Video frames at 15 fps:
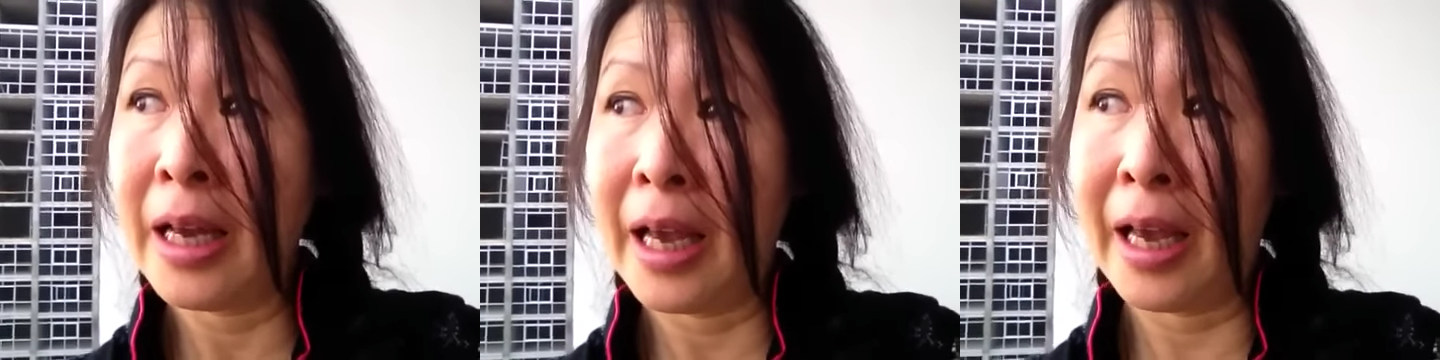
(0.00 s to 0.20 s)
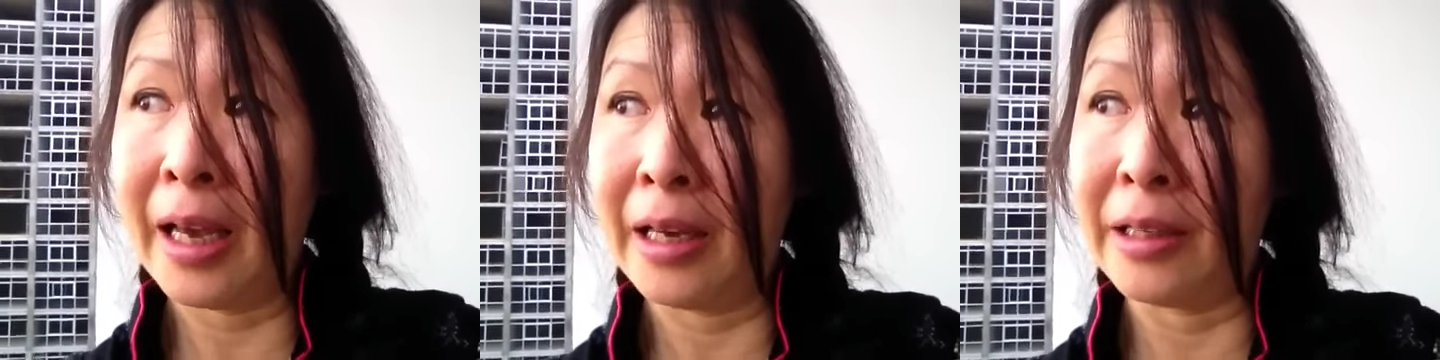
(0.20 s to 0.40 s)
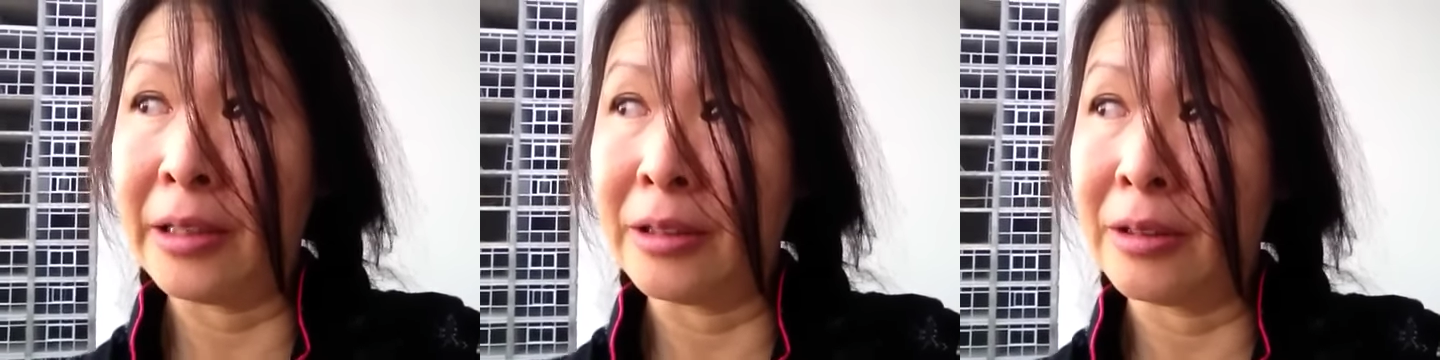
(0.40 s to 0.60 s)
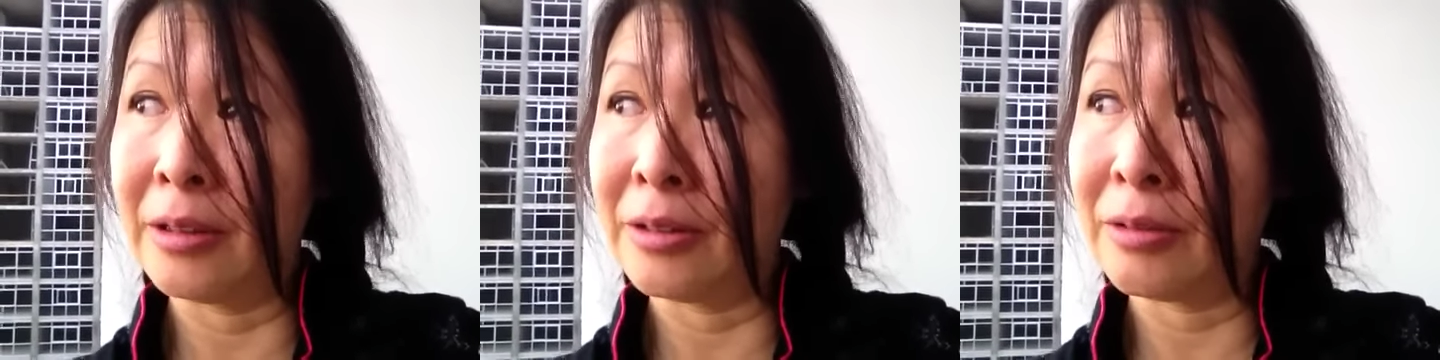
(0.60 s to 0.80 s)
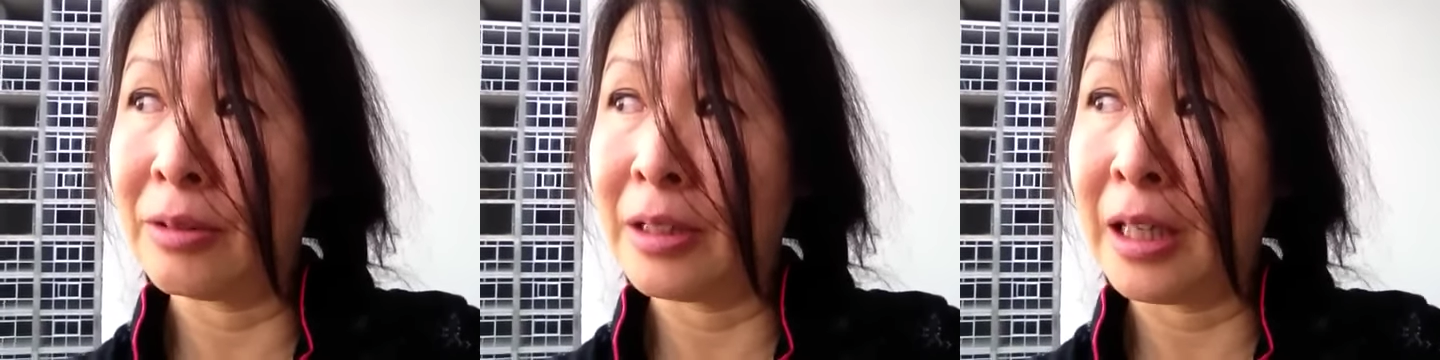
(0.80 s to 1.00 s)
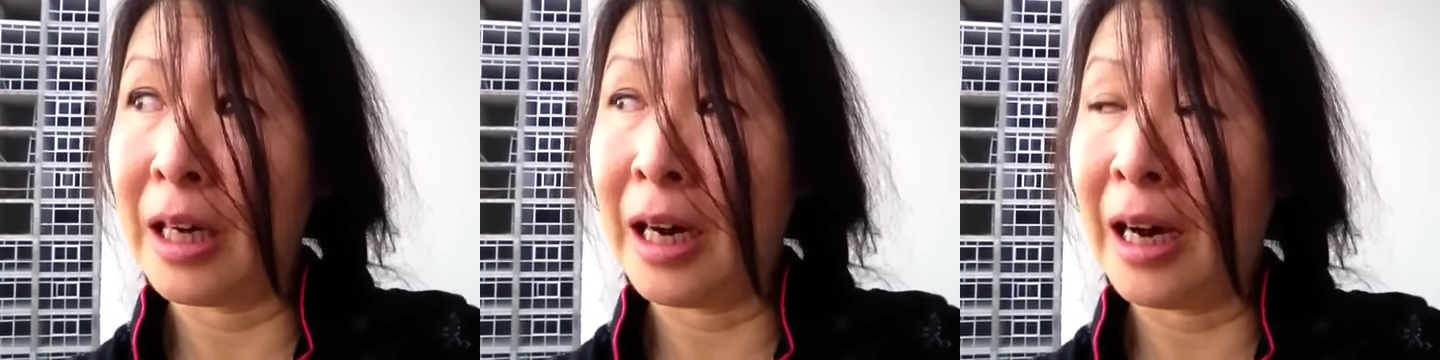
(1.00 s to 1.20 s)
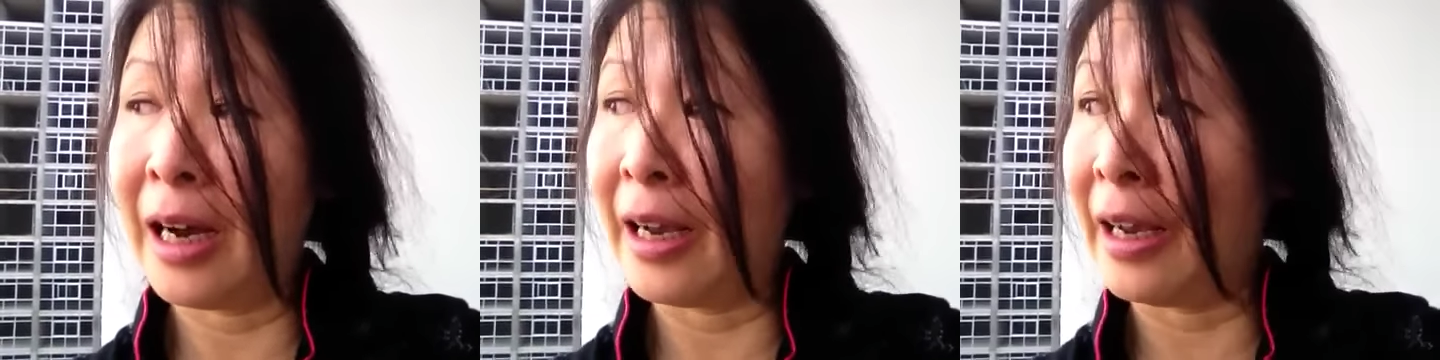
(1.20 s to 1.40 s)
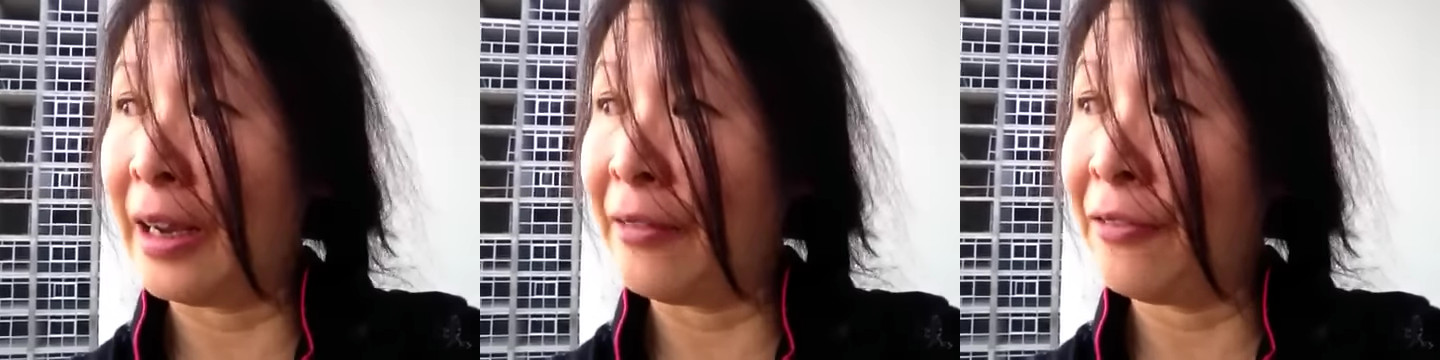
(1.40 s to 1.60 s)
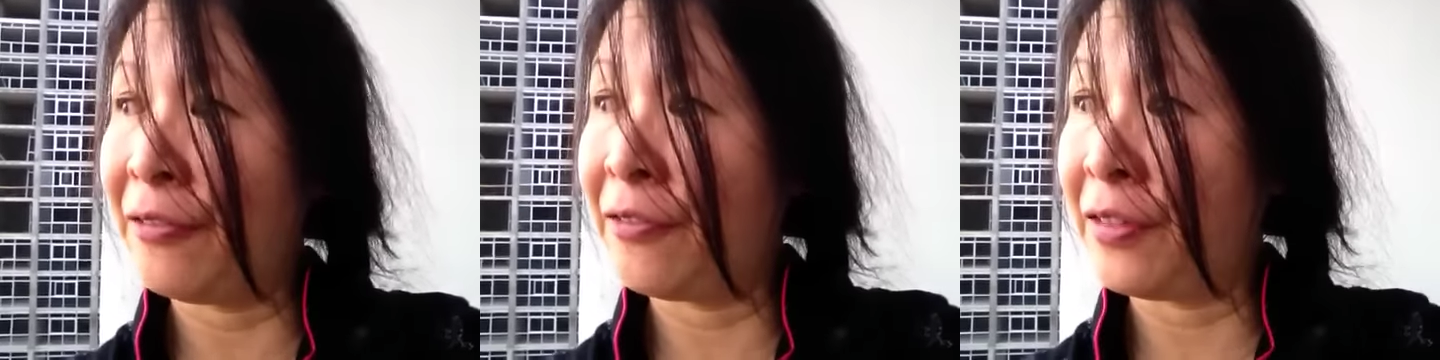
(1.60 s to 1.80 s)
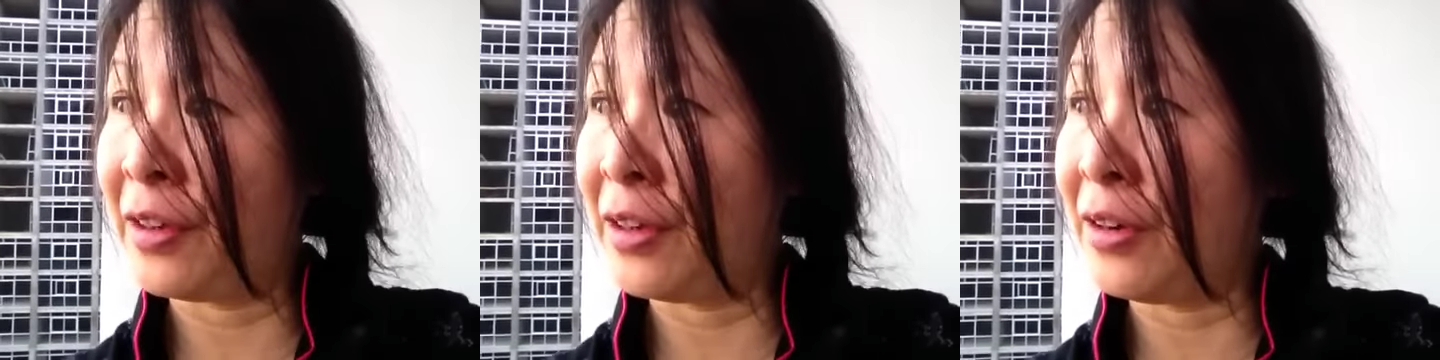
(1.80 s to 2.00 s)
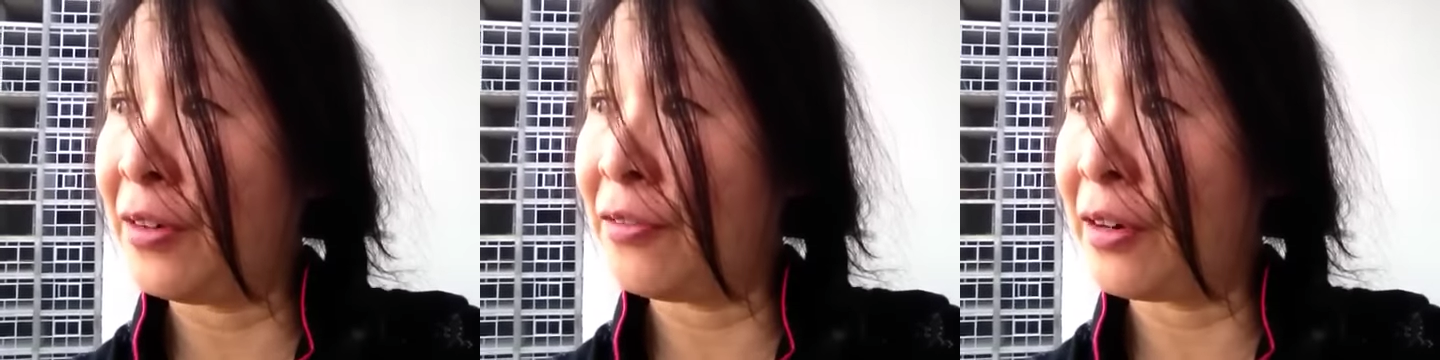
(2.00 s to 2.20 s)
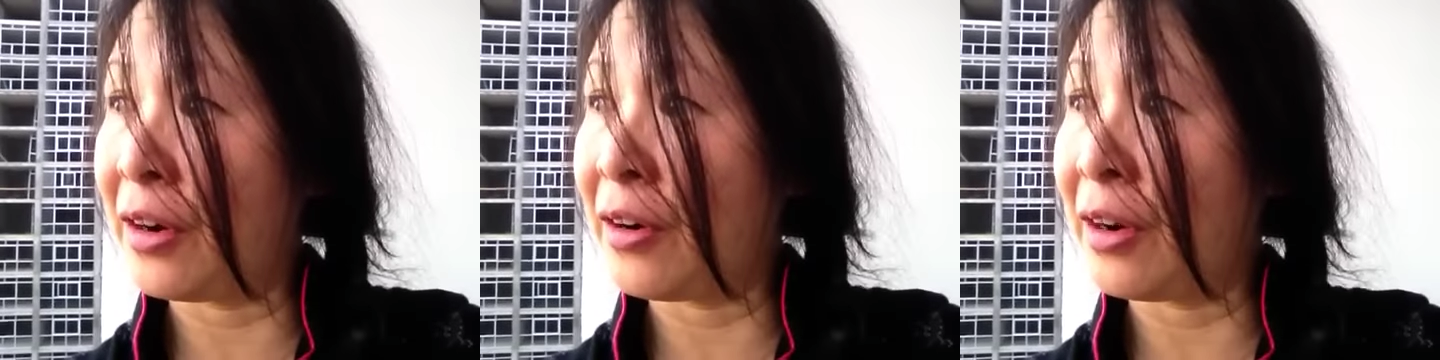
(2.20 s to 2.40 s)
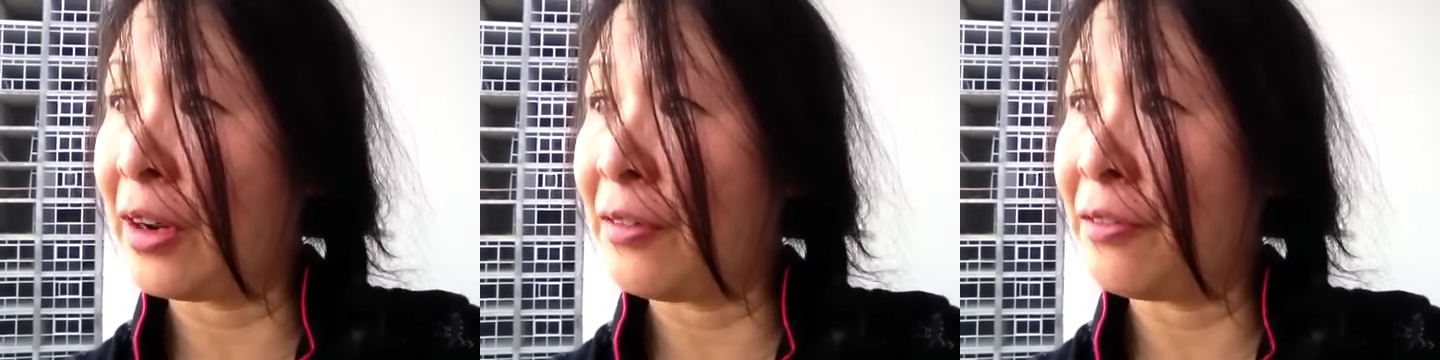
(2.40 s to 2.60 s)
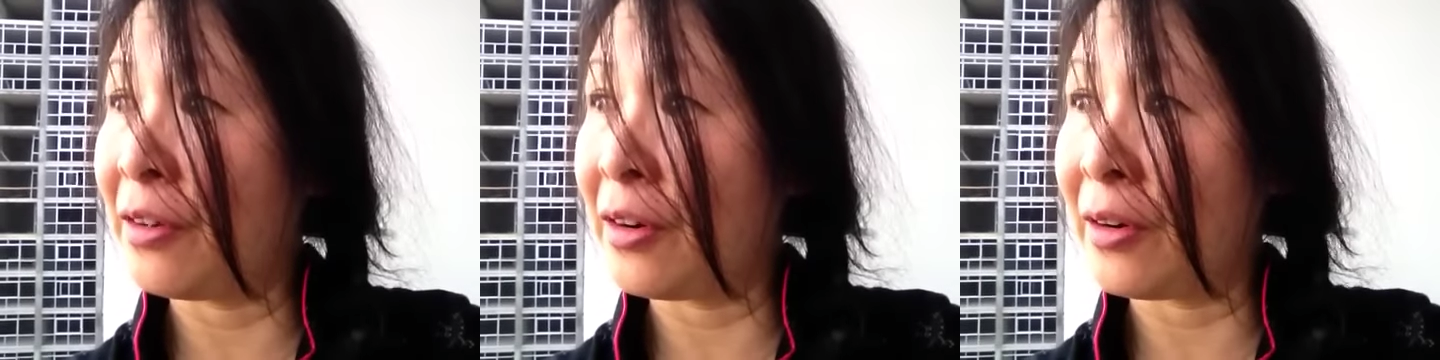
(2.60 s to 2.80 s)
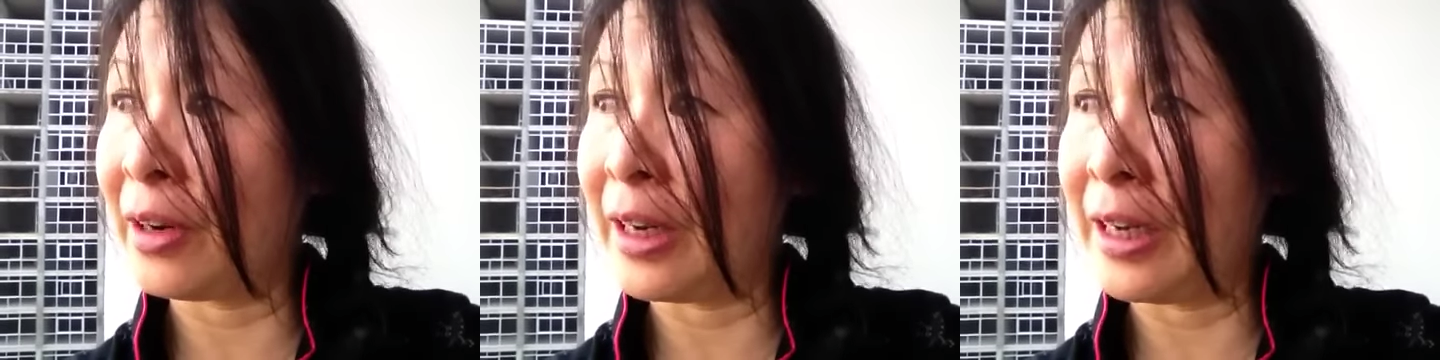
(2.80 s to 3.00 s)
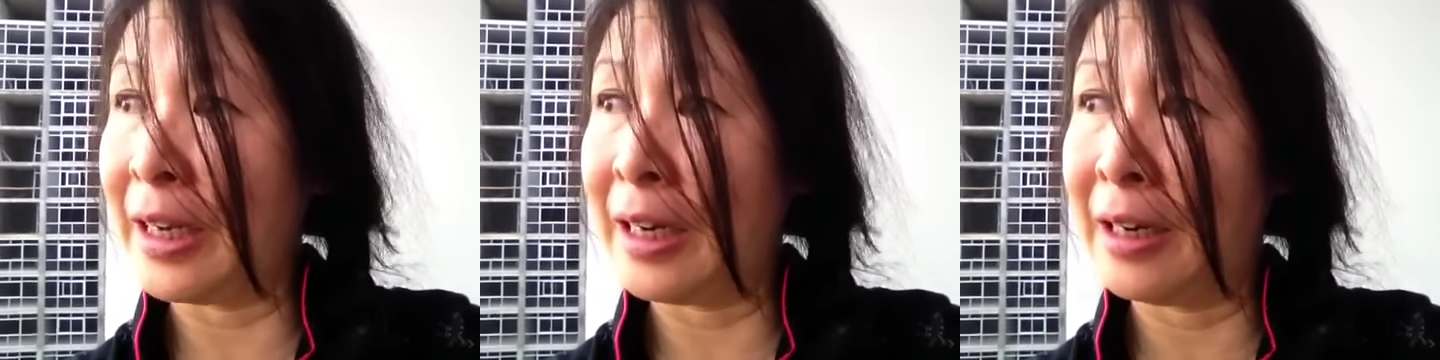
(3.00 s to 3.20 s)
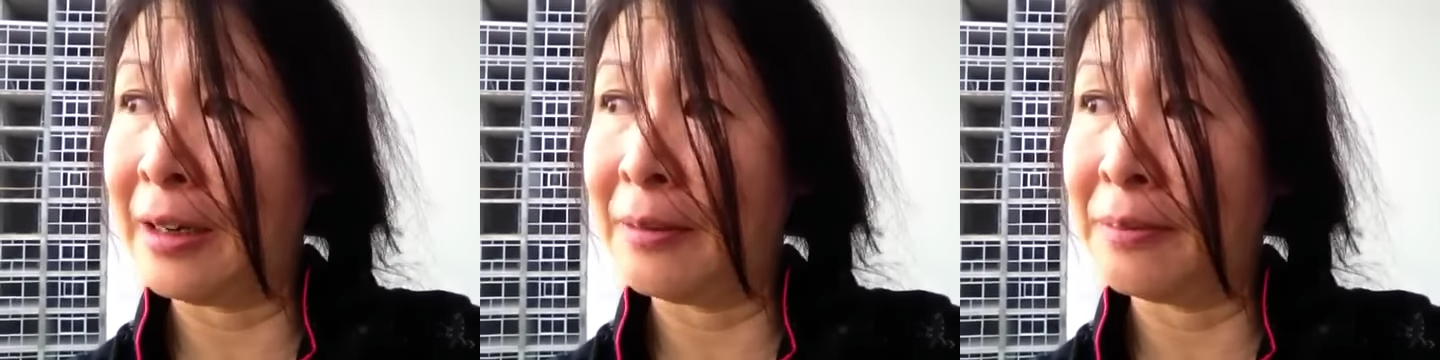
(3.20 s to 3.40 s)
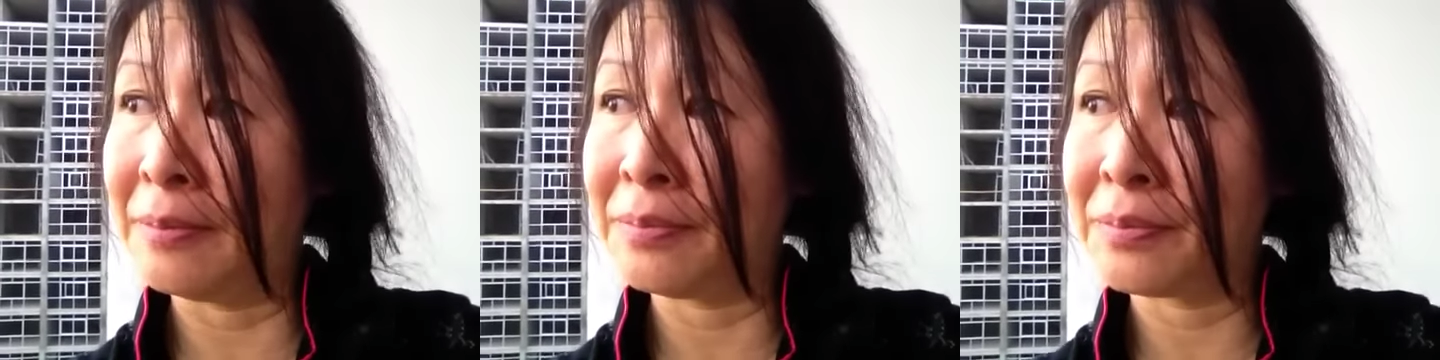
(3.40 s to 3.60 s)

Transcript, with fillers: And I feel very, very. Um,